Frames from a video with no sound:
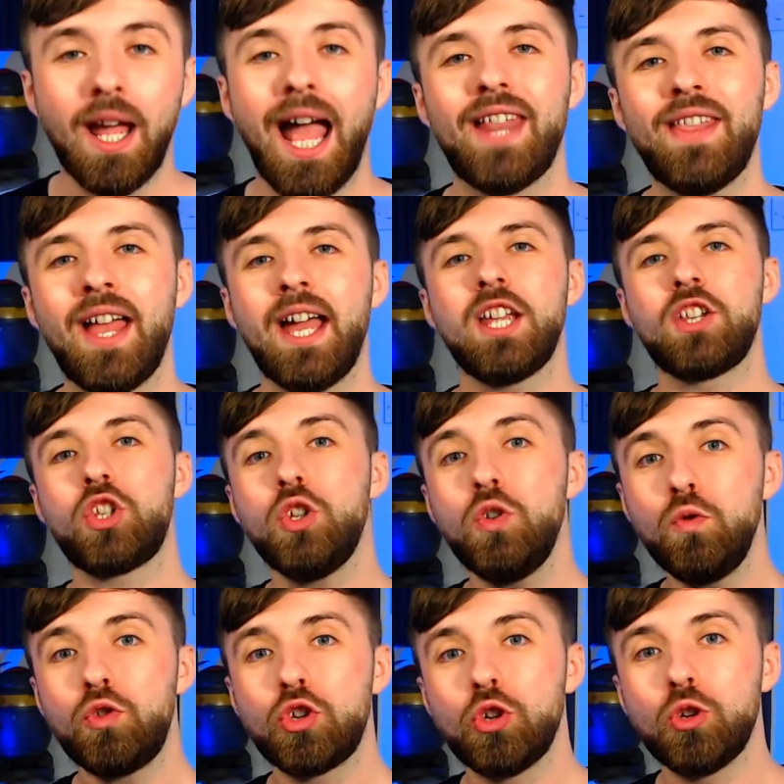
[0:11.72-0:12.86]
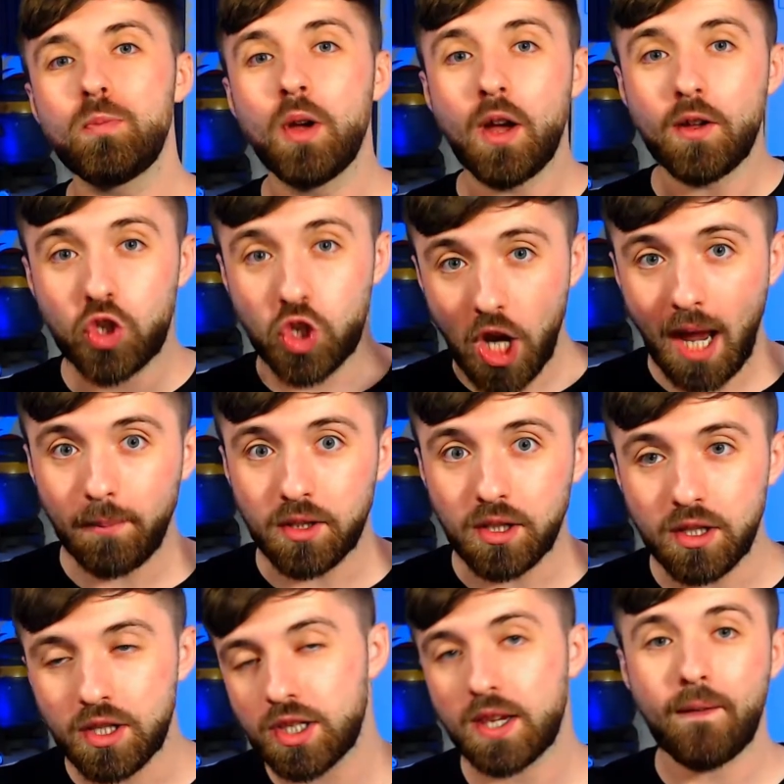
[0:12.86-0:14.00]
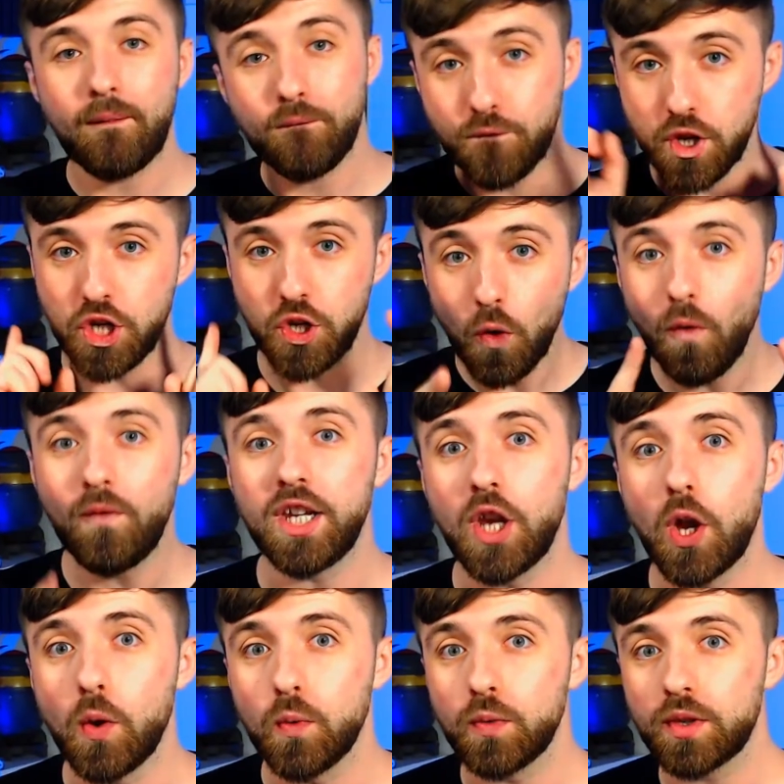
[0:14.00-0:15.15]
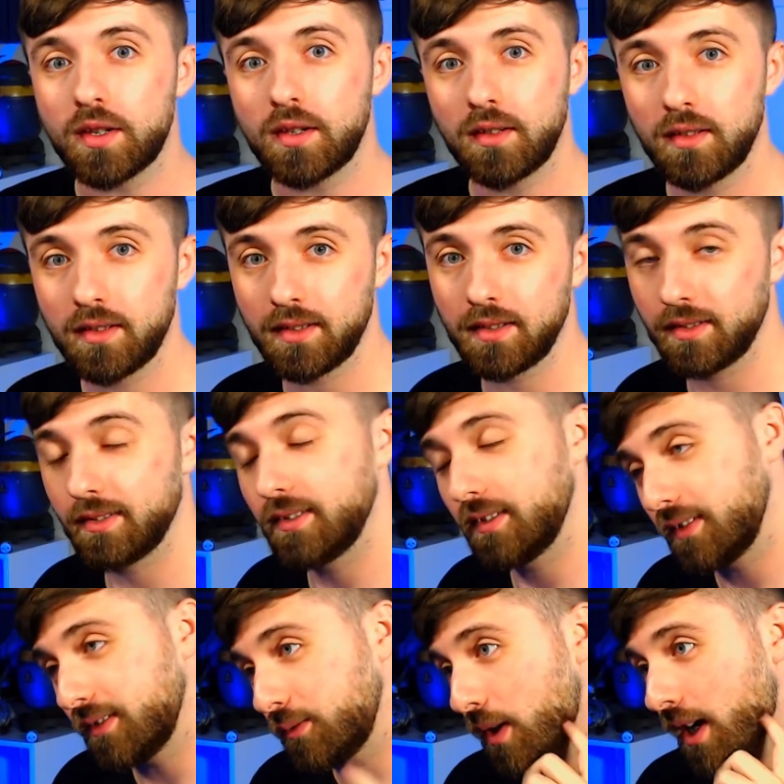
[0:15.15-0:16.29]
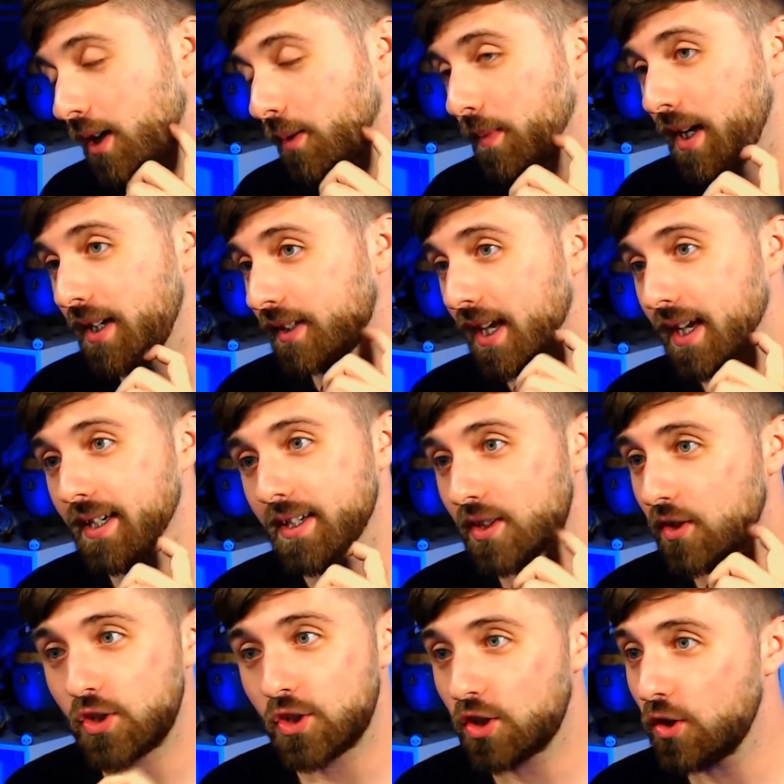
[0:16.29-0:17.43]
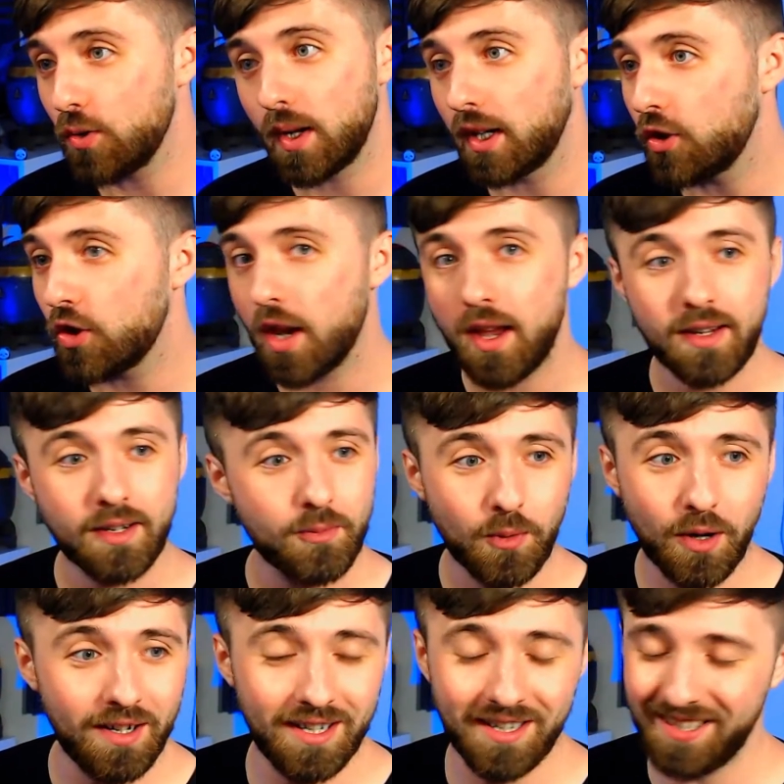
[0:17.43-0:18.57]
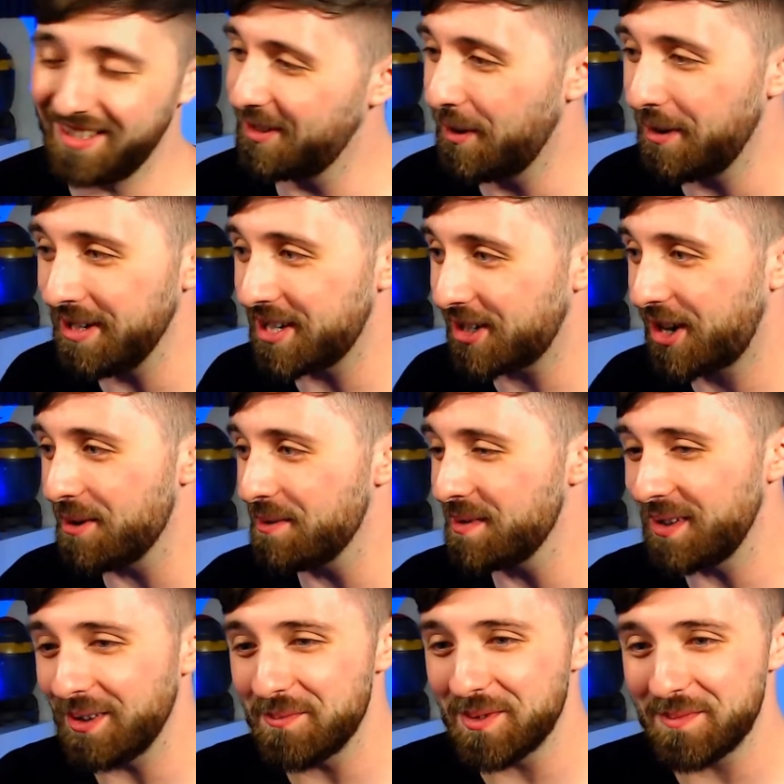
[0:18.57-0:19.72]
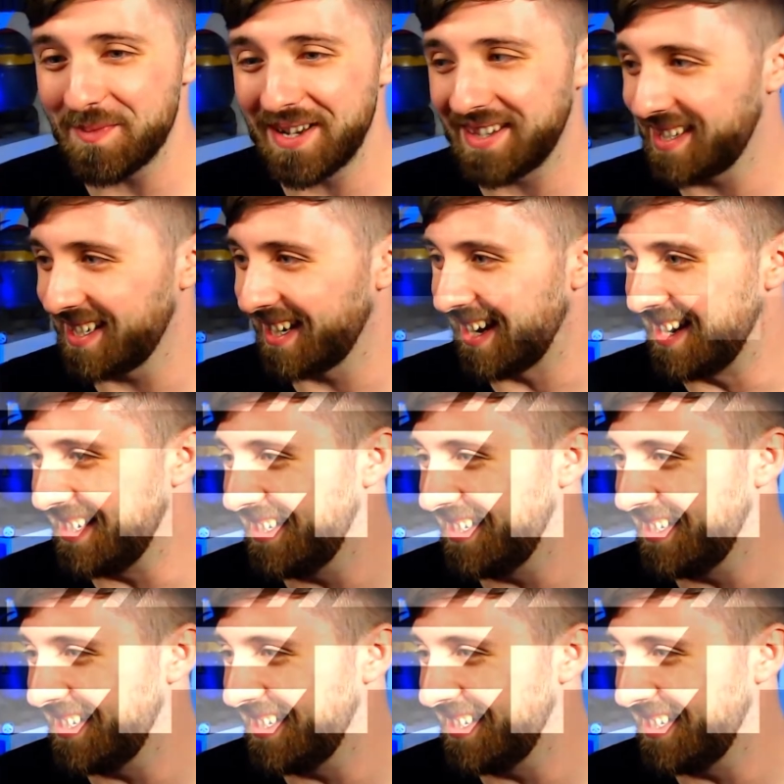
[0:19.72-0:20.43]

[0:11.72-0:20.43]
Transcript: and that is YouTube chapters for your videos. Oh man, that is too energetic. What is going on with me today?